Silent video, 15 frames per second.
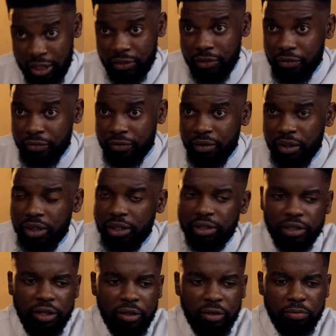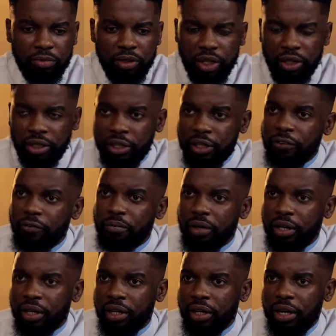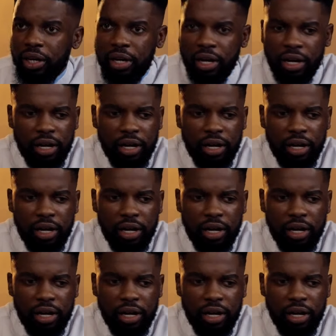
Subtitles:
ask of is give me